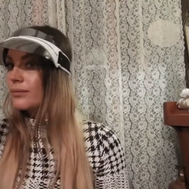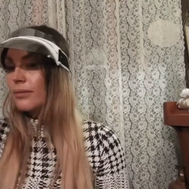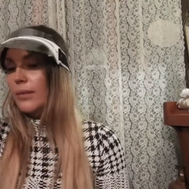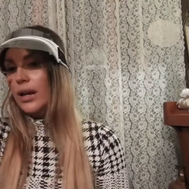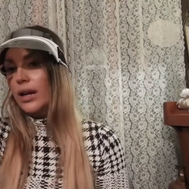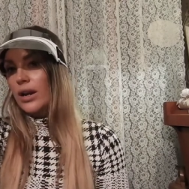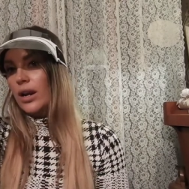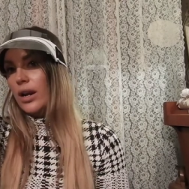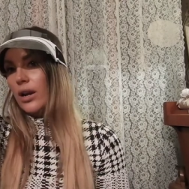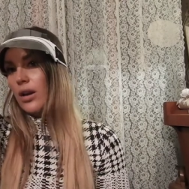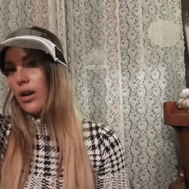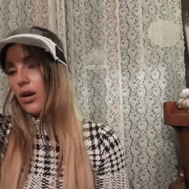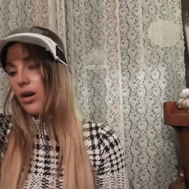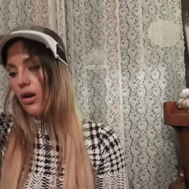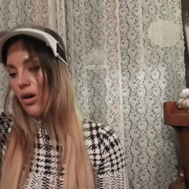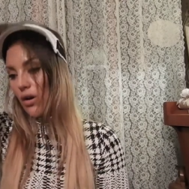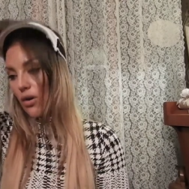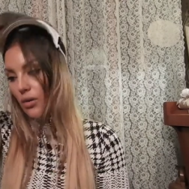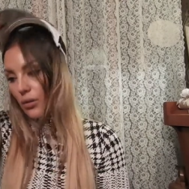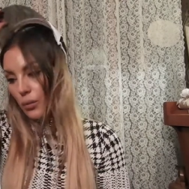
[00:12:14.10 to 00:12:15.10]
my god, I
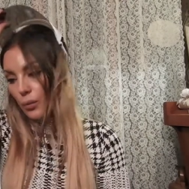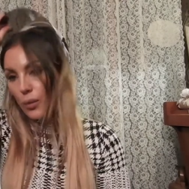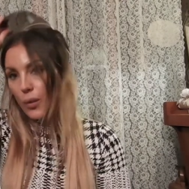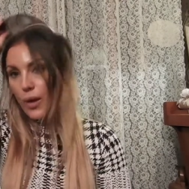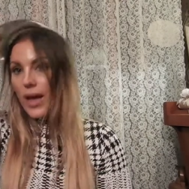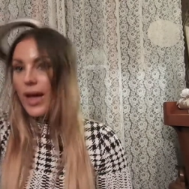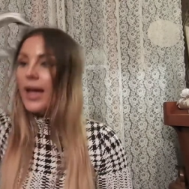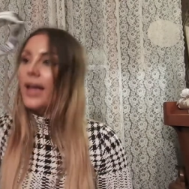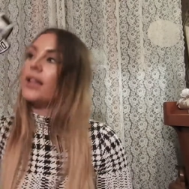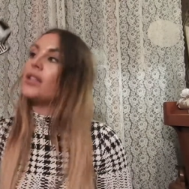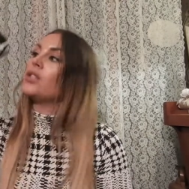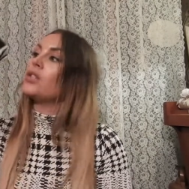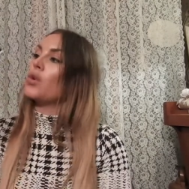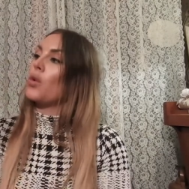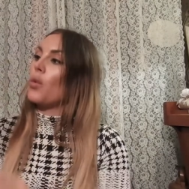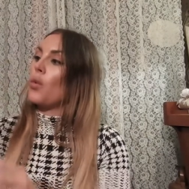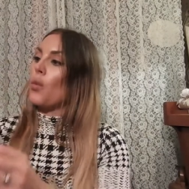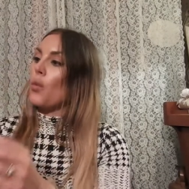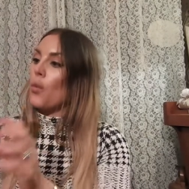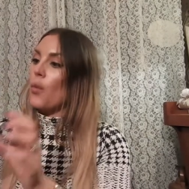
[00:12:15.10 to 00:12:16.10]
can't wait to
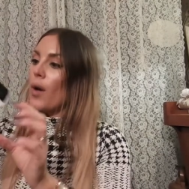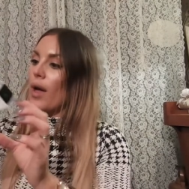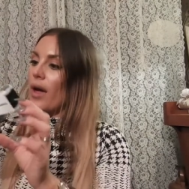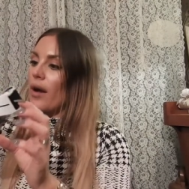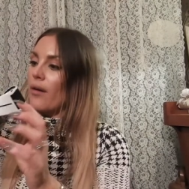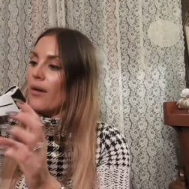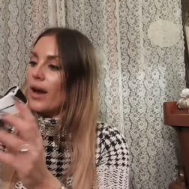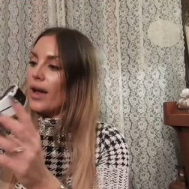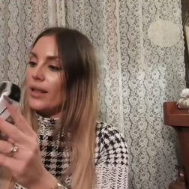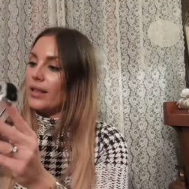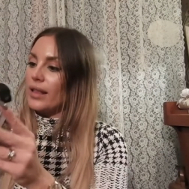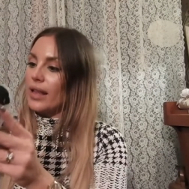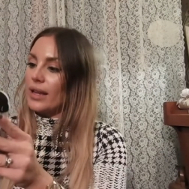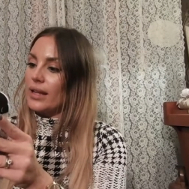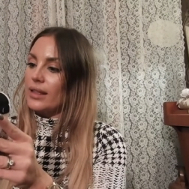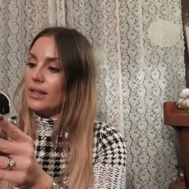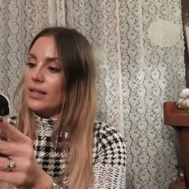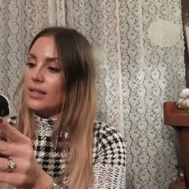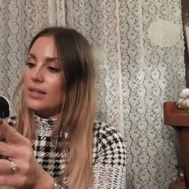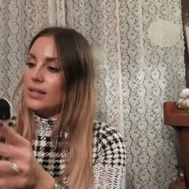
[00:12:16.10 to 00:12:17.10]
wear it.
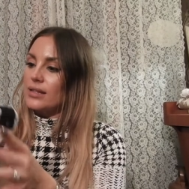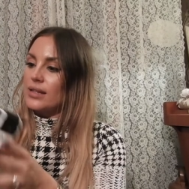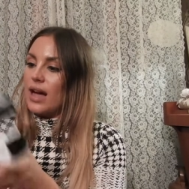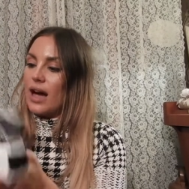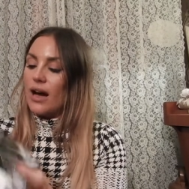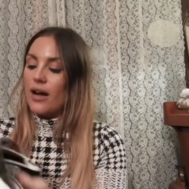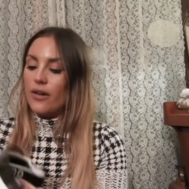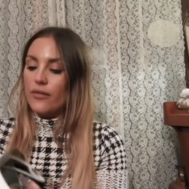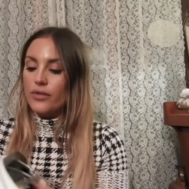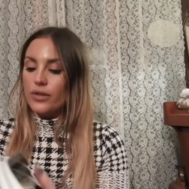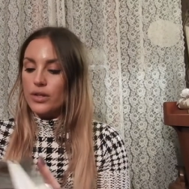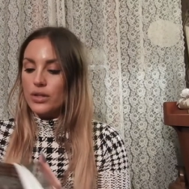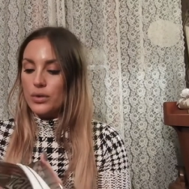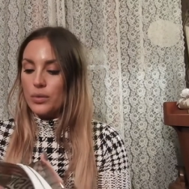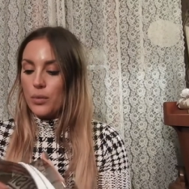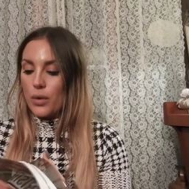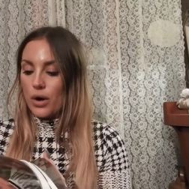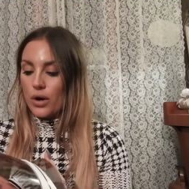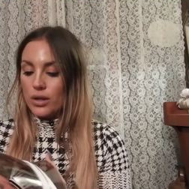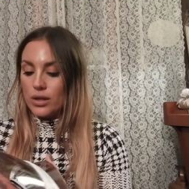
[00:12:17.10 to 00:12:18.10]
Like this is out of
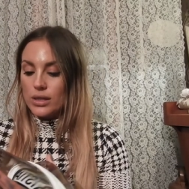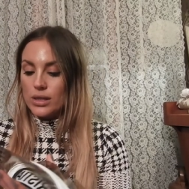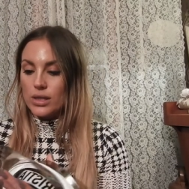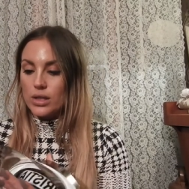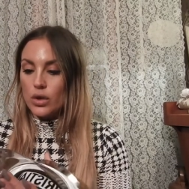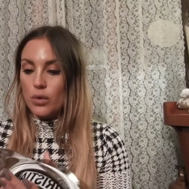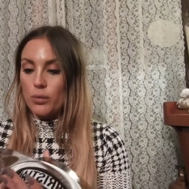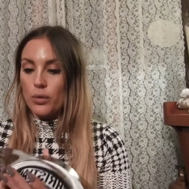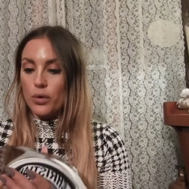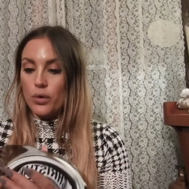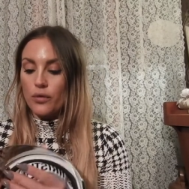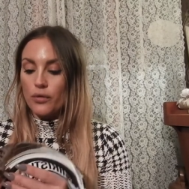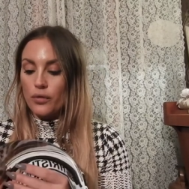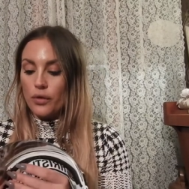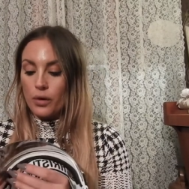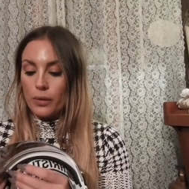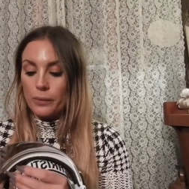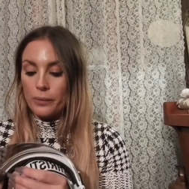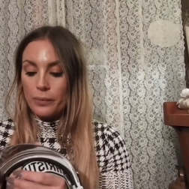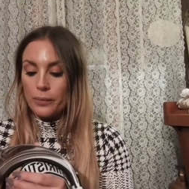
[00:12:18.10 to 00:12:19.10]
this world. So
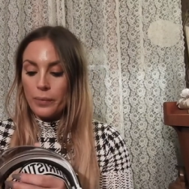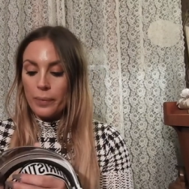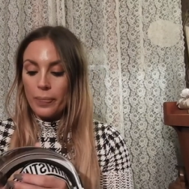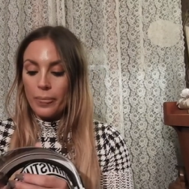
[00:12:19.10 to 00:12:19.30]
beautiful.